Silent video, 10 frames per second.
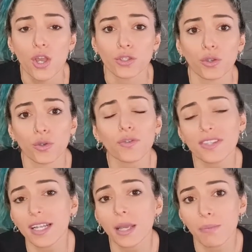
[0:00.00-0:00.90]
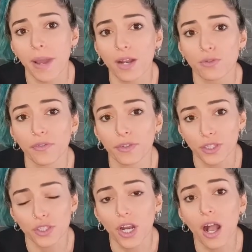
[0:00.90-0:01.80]
So you've set a boundary for
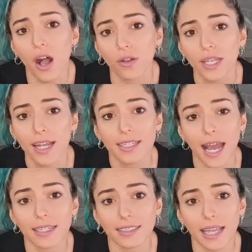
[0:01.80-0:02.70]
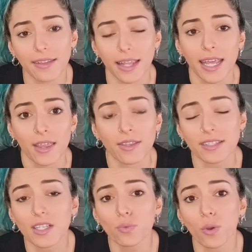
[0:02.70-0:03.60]
the child to understand that
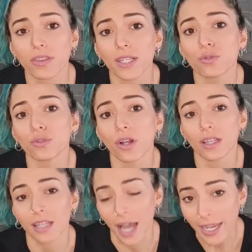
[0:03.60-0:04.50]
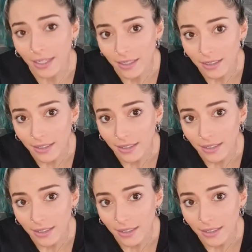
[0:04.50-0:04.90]
this is what they do not like,